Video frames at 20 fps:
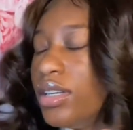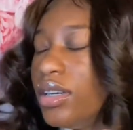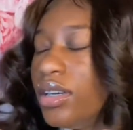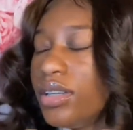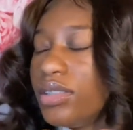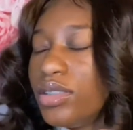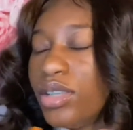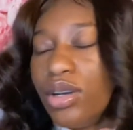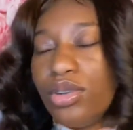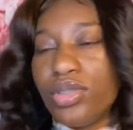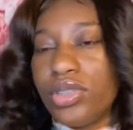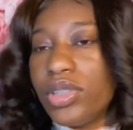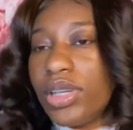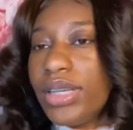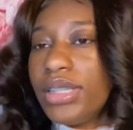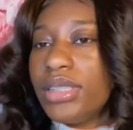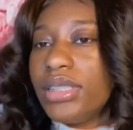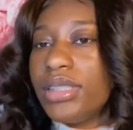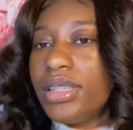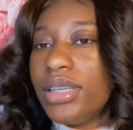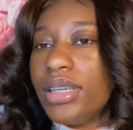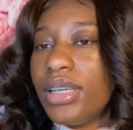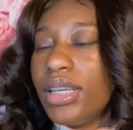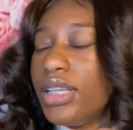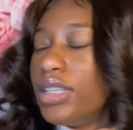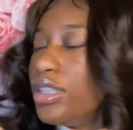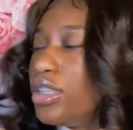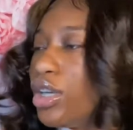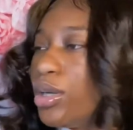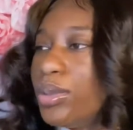Don't trust it.
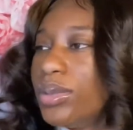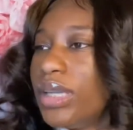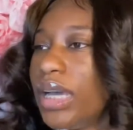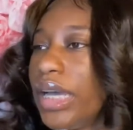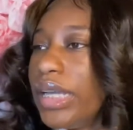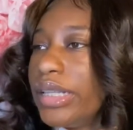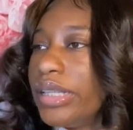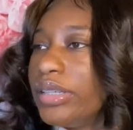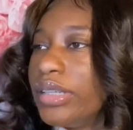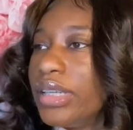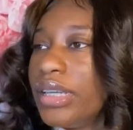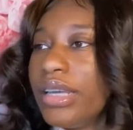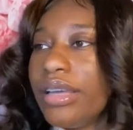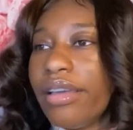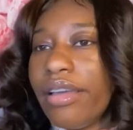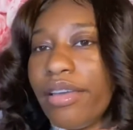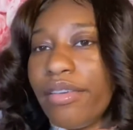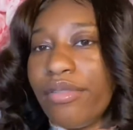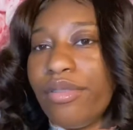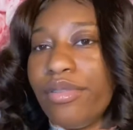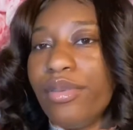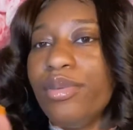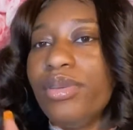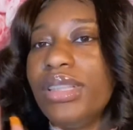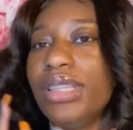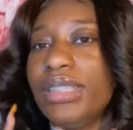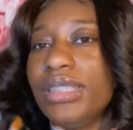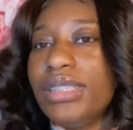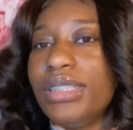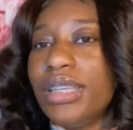Don't download it. If you
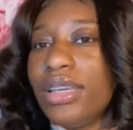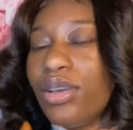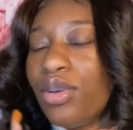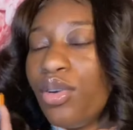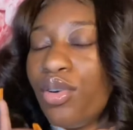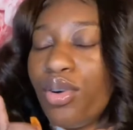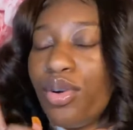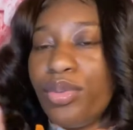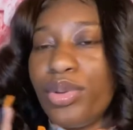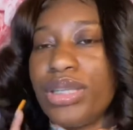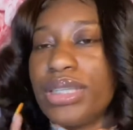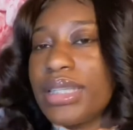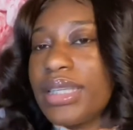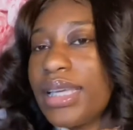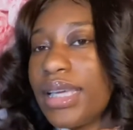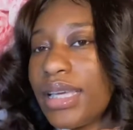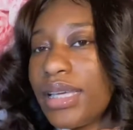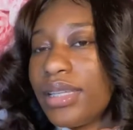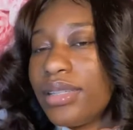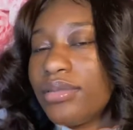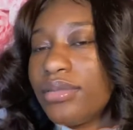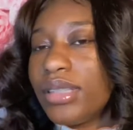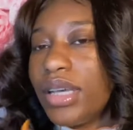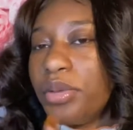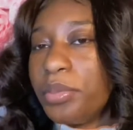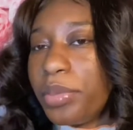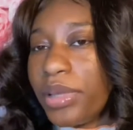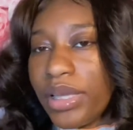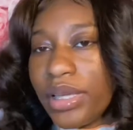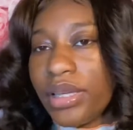legit always get a
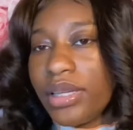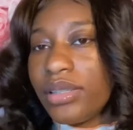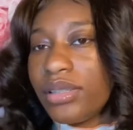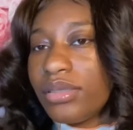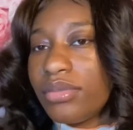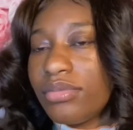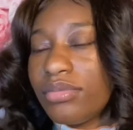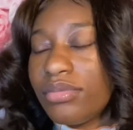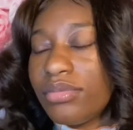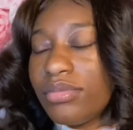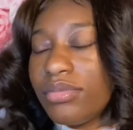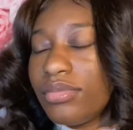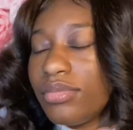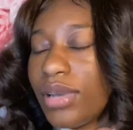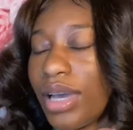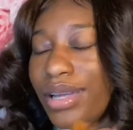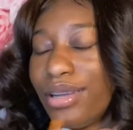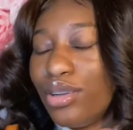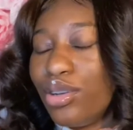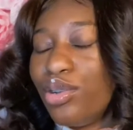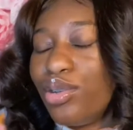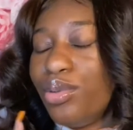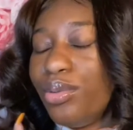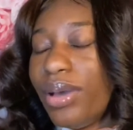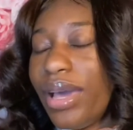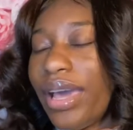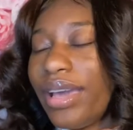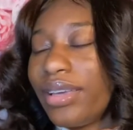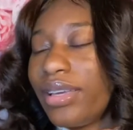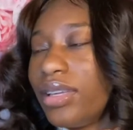pair, I know you
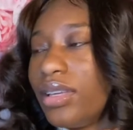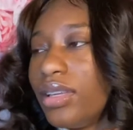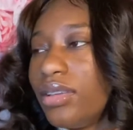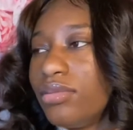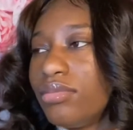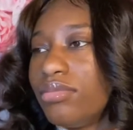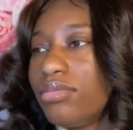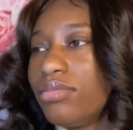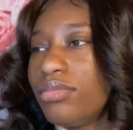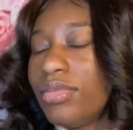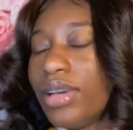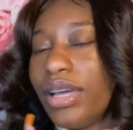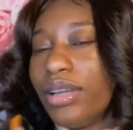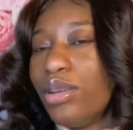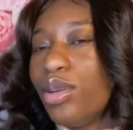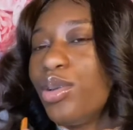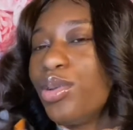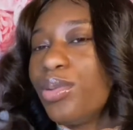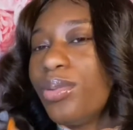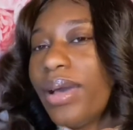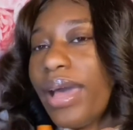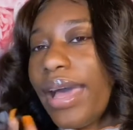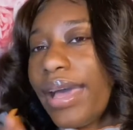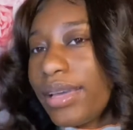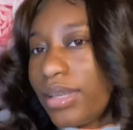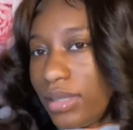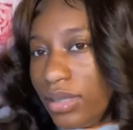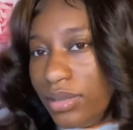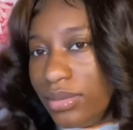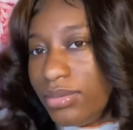hacking them. I know you
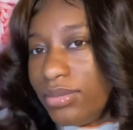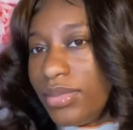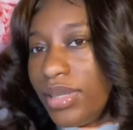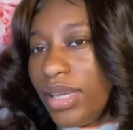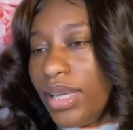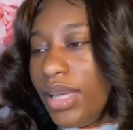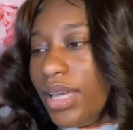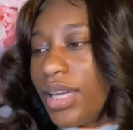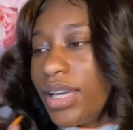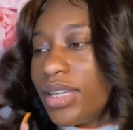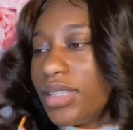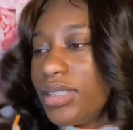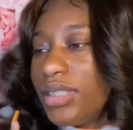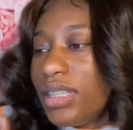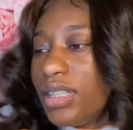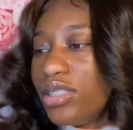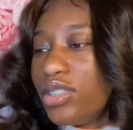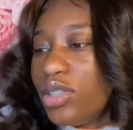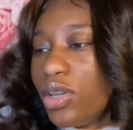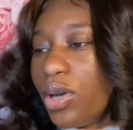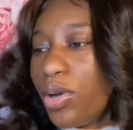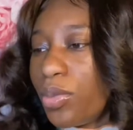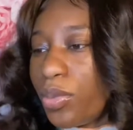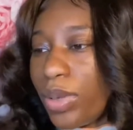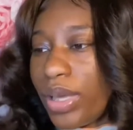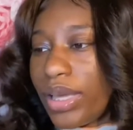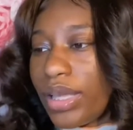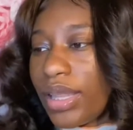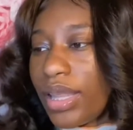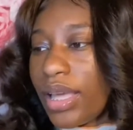hacking them. Because there's no
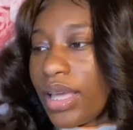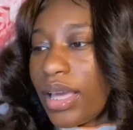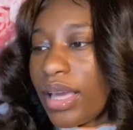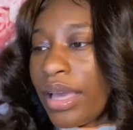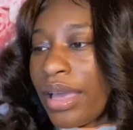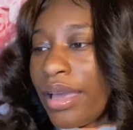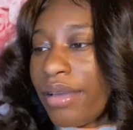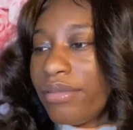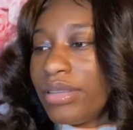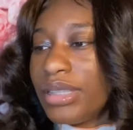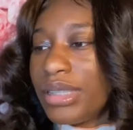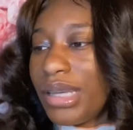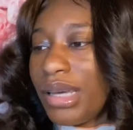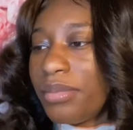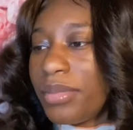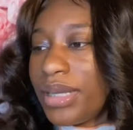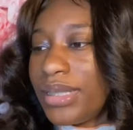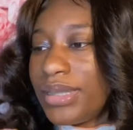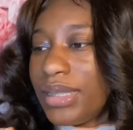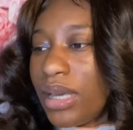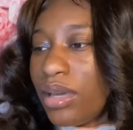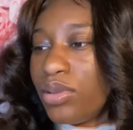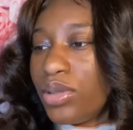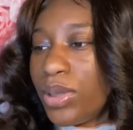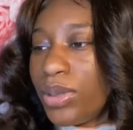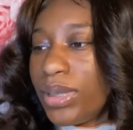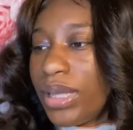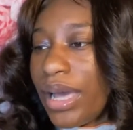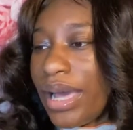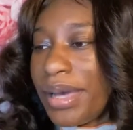way. Like, every time I
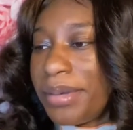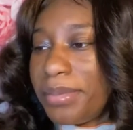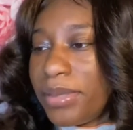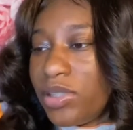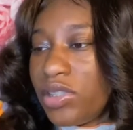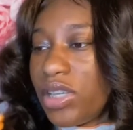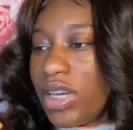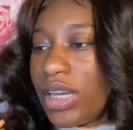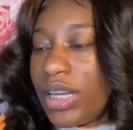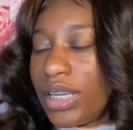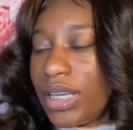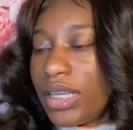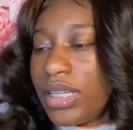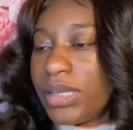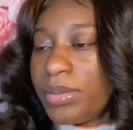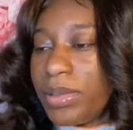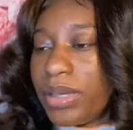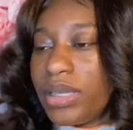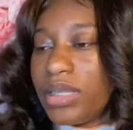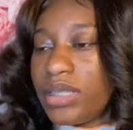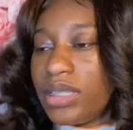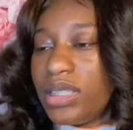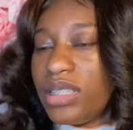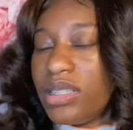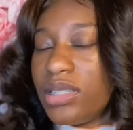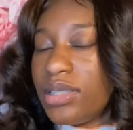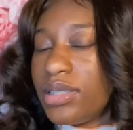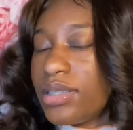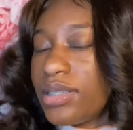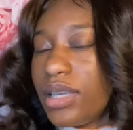download the app and try to get a pair of
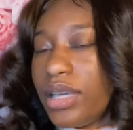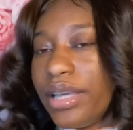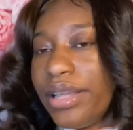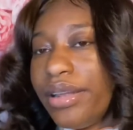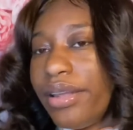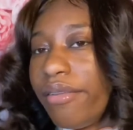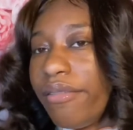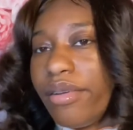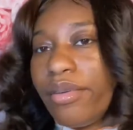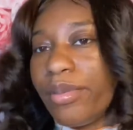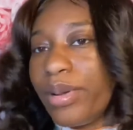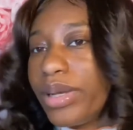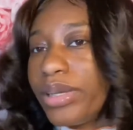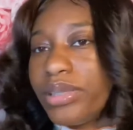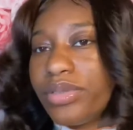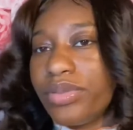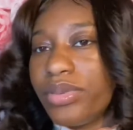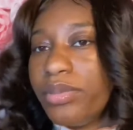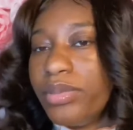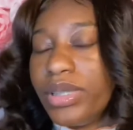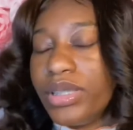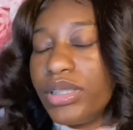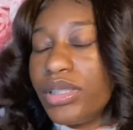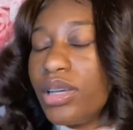sneakers, it never works for me.